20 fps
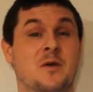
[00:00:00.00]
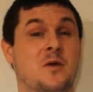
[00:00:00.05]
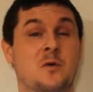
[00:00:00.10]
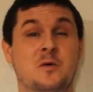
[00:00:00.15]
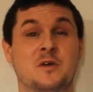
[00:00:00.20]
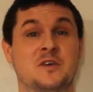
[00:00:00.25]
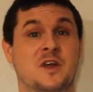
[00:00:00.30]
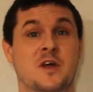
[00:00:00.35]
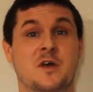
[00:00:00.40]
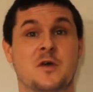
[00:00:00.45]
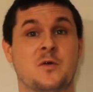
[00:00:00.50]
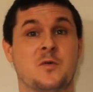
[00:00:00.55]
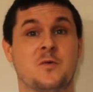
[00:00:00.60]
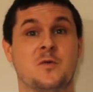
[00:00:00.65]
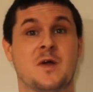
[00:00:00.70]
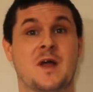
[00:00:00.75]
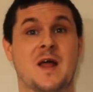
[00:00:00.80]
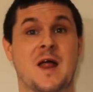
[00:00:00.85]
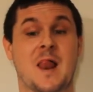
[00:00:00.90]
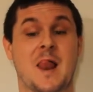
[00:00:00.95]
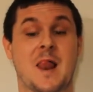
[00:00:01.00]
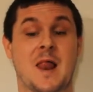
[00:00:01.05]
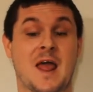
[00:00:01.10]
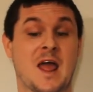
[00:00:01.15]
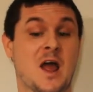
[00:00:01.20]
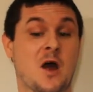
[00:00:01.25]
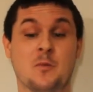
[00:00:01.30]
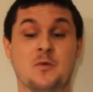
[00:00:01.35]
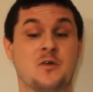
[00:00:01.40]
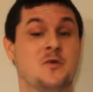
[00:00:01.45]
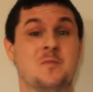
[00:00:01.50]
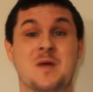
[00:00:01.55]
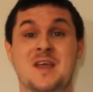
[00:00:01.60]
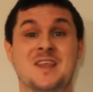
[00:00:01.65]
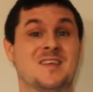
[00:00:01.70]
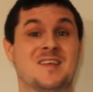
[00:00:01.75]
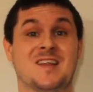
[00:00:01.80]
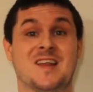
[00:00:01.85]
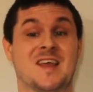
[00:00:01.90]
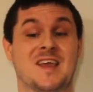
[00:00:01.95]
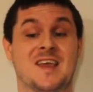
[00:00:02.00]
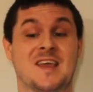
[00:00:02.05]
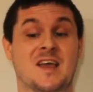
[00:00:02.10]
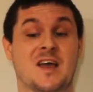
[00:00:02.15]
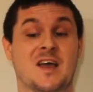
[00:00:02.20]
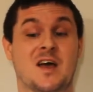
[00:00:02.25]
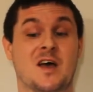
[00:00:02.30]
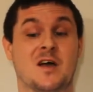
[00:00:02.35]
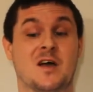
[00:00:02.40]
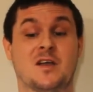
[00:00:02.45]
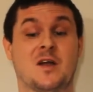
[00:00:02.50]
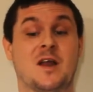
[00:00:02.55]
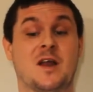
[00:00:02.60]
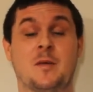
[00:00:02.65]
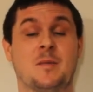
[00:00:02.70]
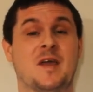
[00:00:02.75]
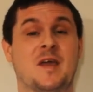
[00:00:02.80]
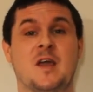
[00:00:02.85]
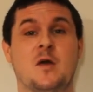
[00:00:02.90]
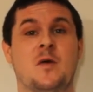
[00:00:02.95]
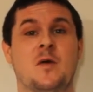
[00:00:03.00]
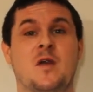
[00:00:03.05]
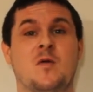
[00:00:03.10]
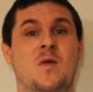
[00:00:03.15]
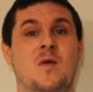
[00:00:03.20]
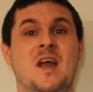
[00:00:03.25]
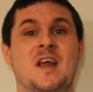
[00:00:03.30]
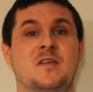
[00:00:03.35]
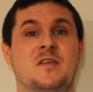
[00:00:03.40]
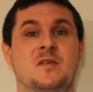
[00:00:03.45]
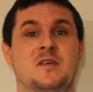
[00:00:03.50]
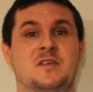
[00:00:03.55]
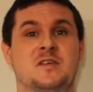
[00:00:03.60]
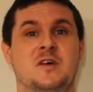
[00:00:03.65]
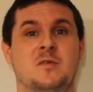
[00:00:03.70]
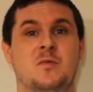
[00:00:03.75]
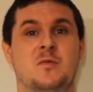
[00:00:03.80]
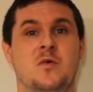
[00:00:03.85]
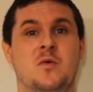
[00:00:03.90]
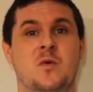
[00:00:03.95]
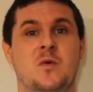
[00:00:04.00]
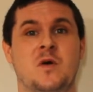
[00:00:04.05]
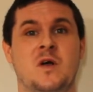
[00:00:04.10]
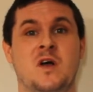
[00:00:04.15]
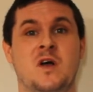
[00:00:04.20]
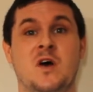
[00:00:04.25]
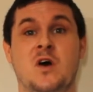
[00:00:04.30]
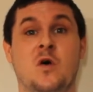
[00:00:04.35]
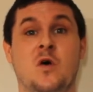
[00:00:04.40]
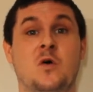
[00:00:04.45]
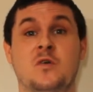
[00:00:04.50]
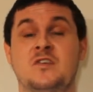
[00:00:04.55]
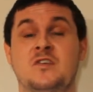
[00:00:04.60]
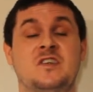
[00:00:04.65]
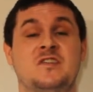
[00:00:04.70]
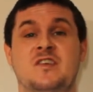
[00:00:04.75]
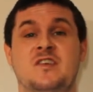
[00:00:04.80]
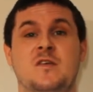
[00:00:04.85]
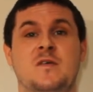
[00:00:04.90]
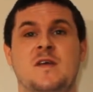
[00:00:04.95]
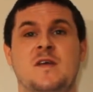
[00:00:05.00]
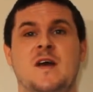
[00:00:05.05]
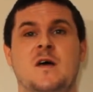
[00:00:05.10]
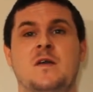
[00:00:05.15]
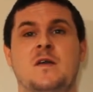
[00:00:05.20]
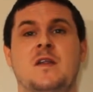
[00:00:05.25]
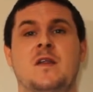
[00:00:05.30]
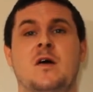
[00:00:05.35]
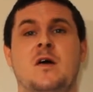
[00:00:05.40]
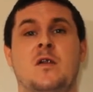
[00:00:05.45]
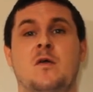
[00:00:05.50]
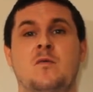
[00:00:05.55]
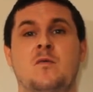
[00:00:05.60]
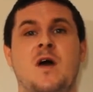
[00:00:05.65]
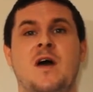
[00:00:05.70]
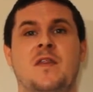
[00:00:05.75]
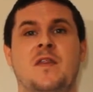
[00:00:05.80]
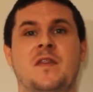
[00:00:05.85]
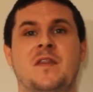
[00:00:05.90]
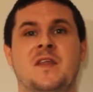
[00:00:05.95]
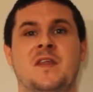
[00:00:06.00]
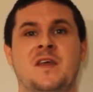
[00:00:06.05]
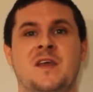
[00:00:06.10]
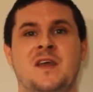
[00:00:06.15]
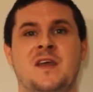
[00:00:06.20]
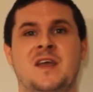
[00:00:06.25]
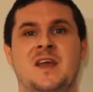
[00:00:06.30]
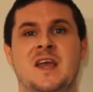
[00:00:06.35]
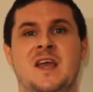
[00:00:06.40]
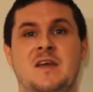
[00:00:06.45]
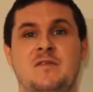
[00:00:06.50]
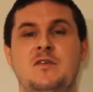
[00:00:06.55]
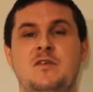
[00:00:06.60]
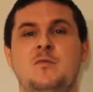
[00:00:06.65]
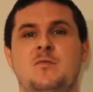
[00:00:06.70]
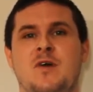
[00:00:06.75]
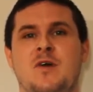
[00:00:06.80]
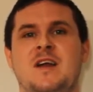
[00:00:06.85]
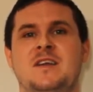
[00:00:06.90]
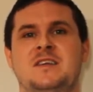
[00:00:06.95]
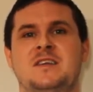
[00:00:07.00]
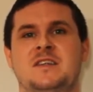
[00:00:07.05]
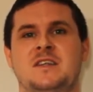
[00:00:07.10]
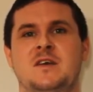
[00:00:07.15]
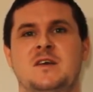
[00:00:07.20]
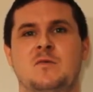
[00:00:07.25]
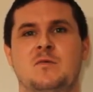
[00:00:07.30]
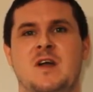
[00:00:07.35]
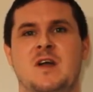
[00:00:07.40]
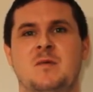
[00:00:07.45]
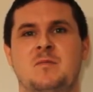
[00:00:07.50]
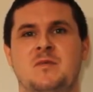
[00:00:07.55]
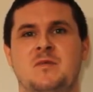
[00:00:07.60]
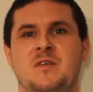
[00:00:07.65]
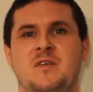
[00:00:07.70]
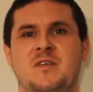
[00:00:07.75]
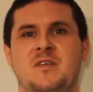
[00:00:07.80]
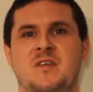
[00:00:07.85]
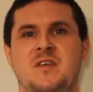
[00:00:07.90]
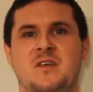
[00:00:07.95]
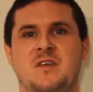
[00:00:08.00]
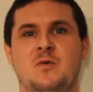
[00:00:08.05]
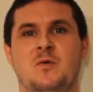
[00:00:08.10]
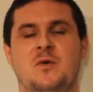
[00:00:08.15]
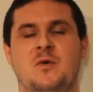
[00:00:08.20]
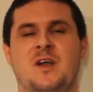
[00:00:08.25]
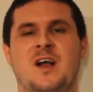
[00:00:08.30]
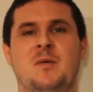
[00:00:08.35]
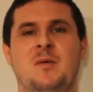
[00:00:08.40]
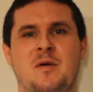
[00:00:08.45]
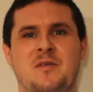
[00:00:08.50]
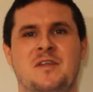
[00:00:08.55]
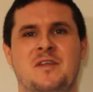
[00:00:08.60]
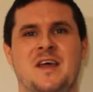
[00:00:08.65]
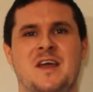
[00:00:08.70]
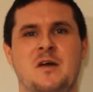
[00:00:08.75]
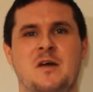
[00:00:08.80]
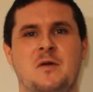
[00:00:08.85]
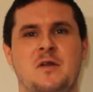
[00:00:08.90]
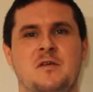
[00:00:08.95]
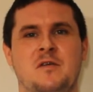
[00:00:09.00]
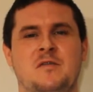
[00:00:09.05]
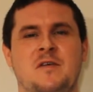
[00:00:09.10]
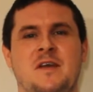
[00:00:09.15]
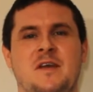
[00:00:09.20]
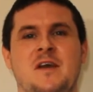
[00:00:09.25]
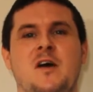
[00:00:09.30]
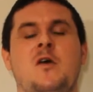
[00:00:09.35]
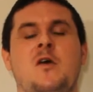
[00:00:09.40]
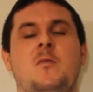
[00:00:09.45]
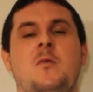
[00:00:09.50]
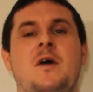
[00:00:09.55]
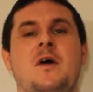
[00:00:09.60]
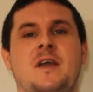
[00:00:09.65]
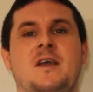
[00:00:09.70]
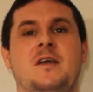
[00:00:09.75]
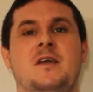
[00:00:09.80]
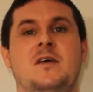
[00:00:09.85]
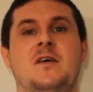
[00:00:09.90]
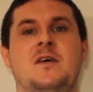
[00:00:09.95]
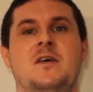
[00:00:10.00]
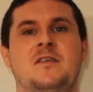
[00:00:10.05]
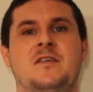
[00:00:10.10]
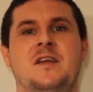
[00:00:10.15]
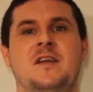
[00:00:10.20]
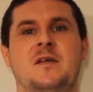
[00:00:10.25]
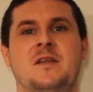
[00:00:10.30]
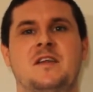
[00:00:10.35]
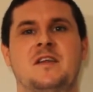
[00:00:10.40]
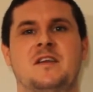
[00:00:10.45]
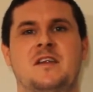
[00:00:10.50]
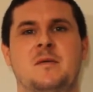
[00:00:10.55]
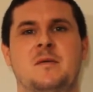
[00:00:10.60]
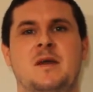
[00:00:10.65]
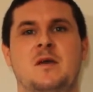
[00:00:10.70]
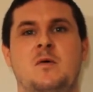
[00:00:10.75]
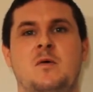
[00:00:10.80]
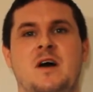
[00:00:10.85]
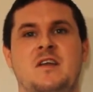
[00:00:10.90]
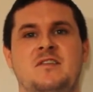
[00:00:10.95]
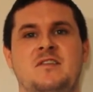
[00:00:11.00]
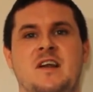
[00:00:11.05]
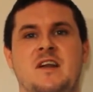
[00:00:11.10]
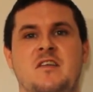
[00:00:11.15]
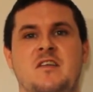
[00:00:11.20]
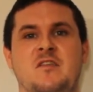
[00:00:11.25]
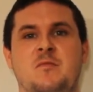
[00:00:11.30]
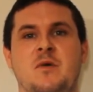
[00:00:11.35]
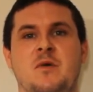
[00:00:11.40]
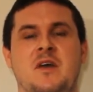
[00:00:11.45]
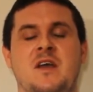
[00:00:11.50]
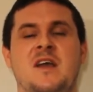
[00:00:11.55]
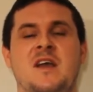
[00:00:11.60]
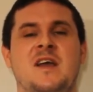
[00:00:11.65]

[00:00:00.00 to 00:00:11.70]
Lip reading: also help you mentally going up a hill in a race, for example, or just generally out on a run. If you practice hill reps, you'll come up to that hill and you'll think, oh my god, you know, this is going to be quite a challenge. But